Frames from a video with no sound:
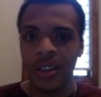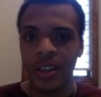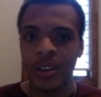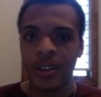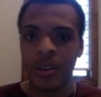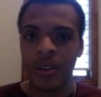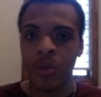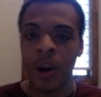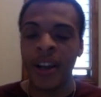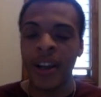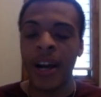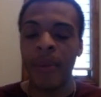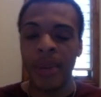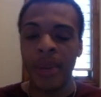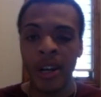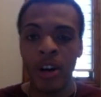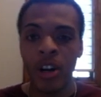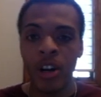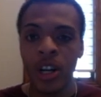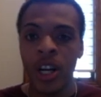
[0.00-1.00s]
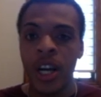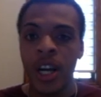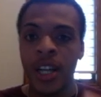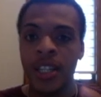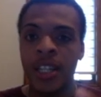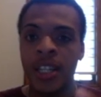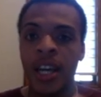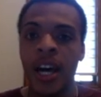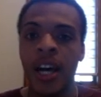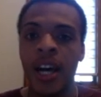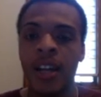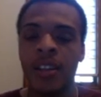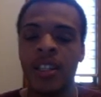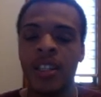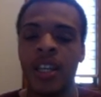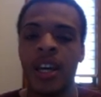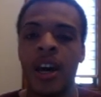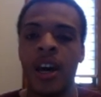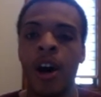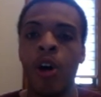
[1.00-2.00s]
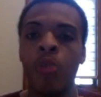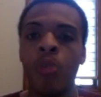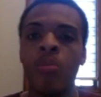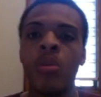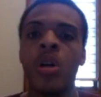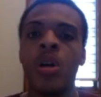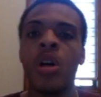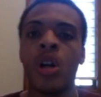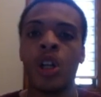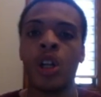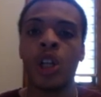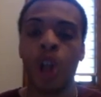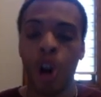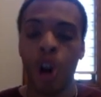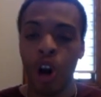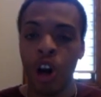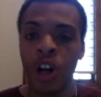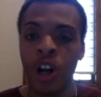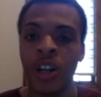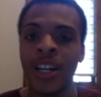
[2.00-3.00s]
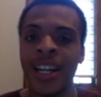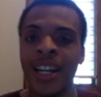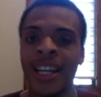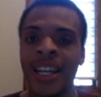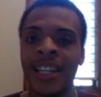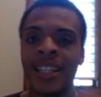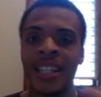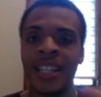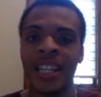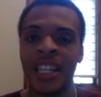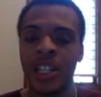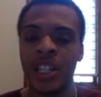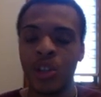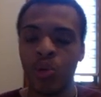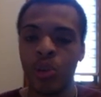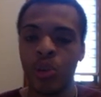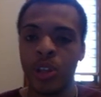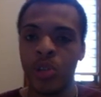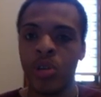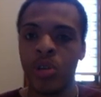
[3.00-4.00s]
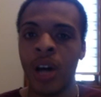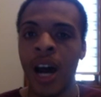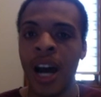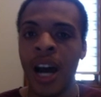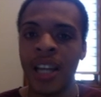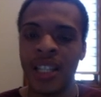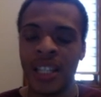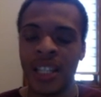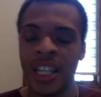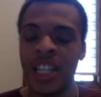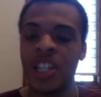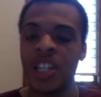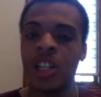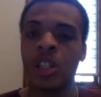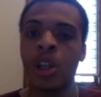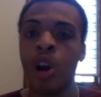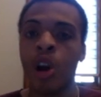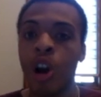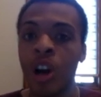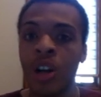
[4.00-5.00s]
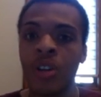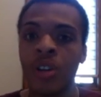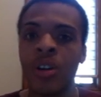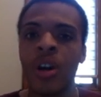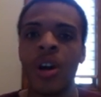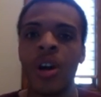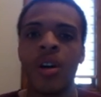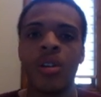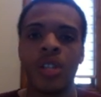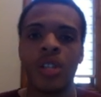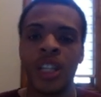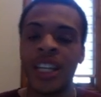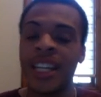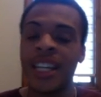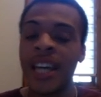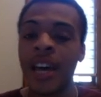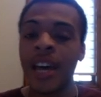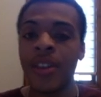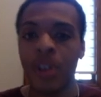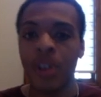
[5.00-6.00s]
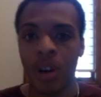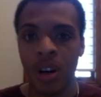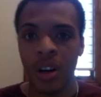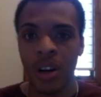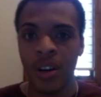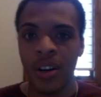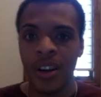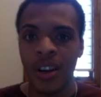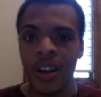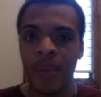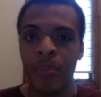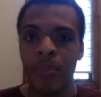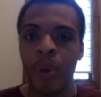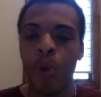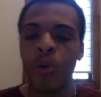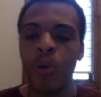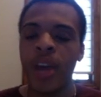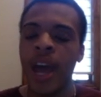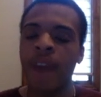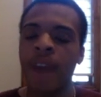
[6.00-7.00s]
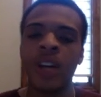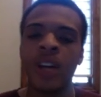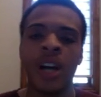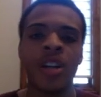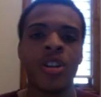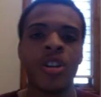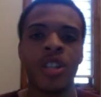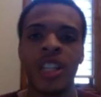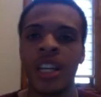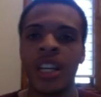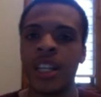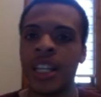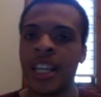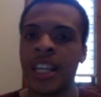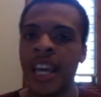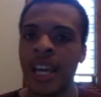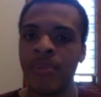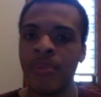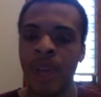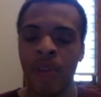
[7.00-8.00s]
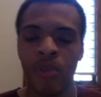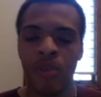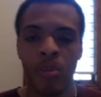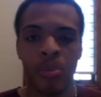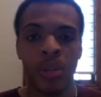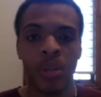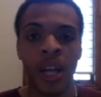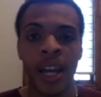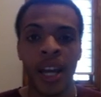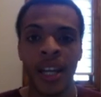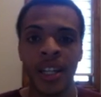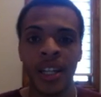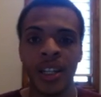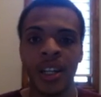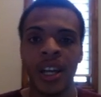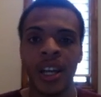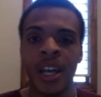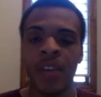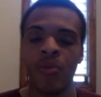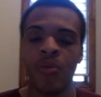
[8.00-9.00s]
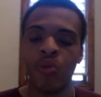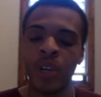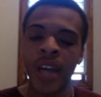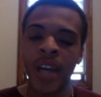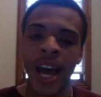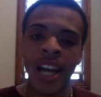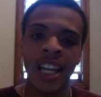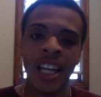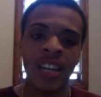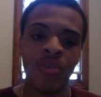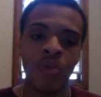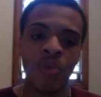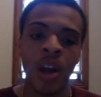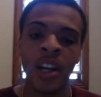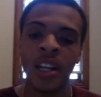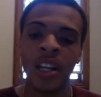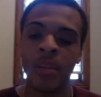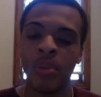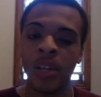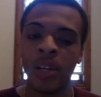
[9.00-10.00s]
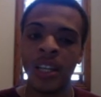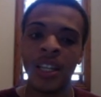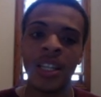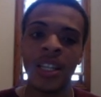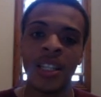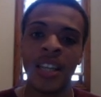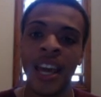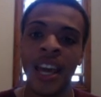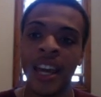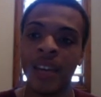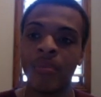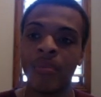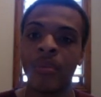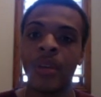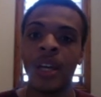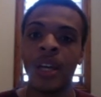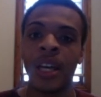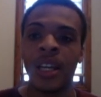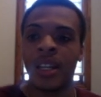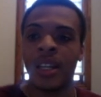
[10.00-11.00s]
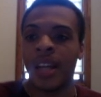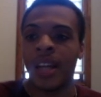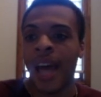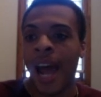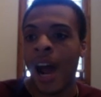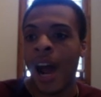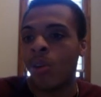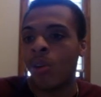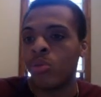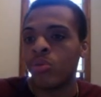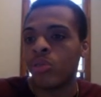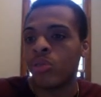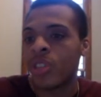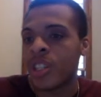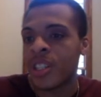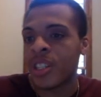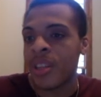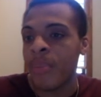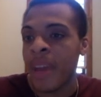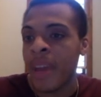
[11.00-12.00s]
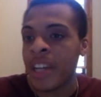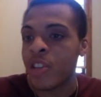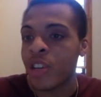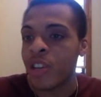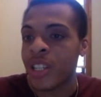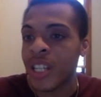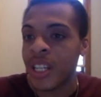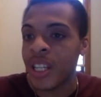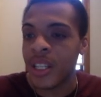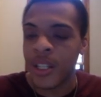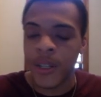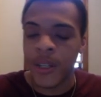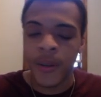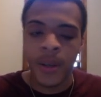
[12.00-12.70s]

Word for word: right? right. I'm here to, to help learn and teach with you guys, teach and learn together. But we have to understand the game that we're playing and we got to get ready to play this game and how just the matrix is.